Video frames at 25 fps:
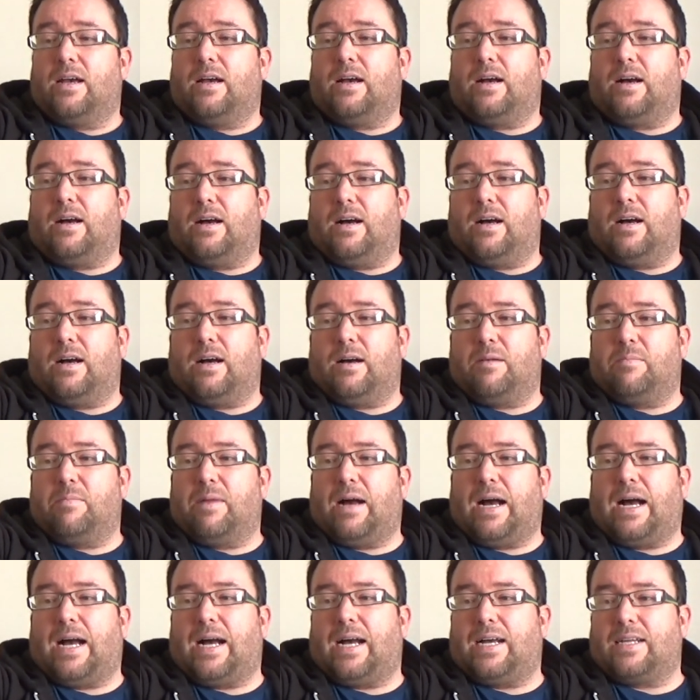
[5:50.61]

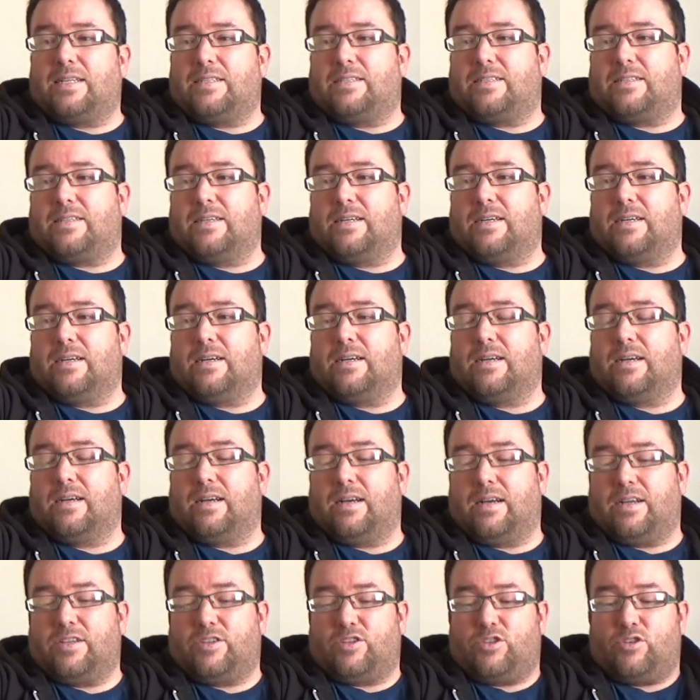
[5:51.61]

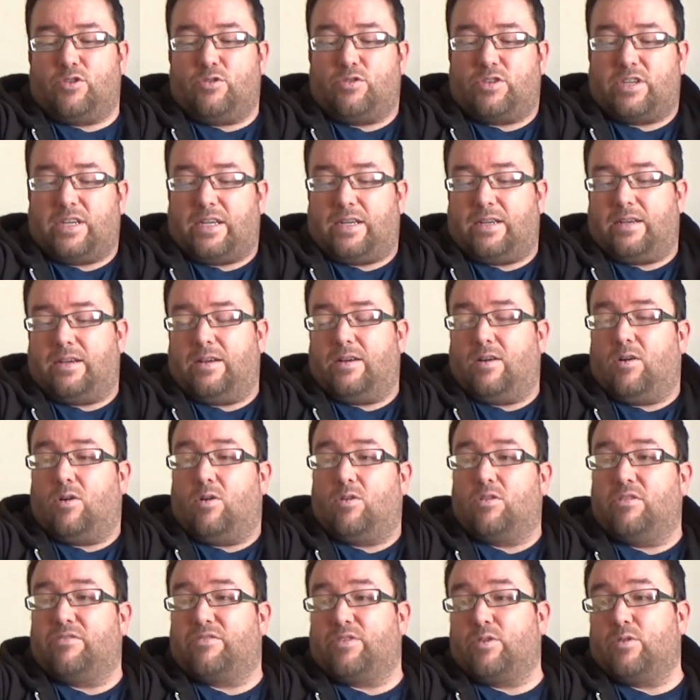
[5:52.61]
And using
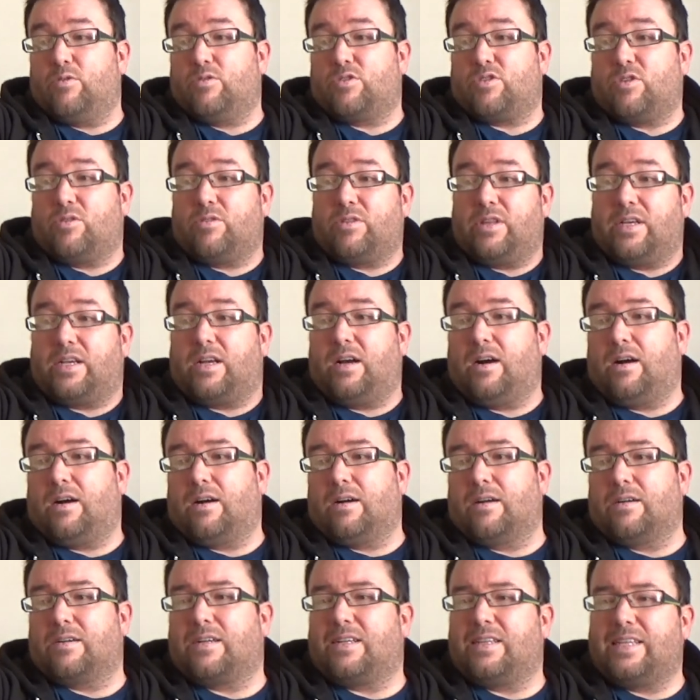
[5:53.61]
all of those on the
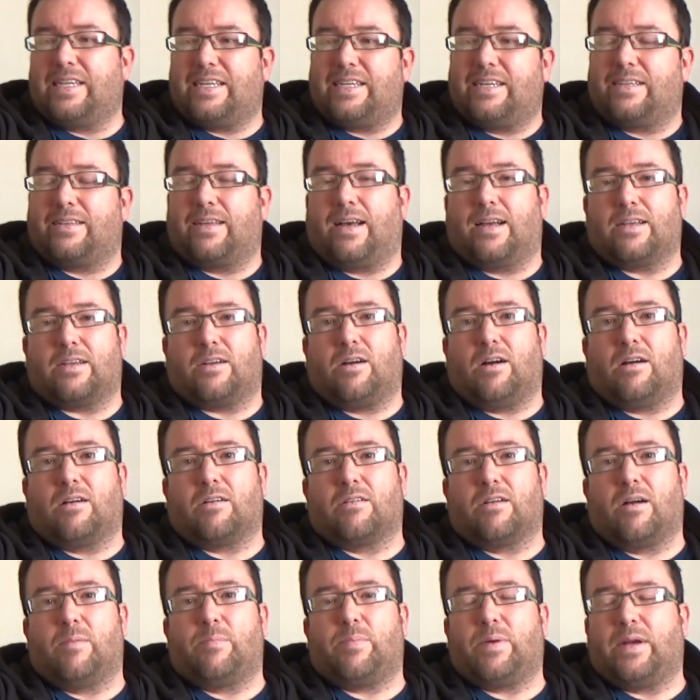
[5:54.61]
car, cleaning that
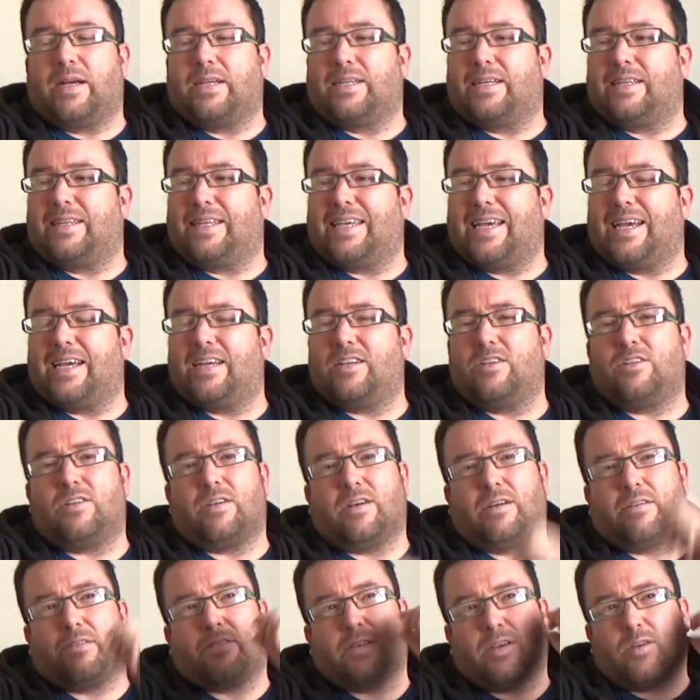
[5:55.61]
car up, and at the end,
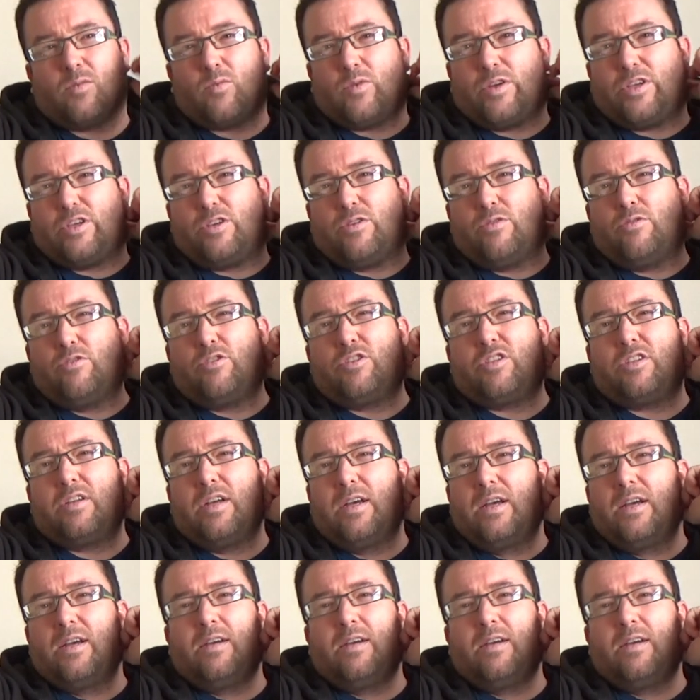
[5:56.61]
I think we used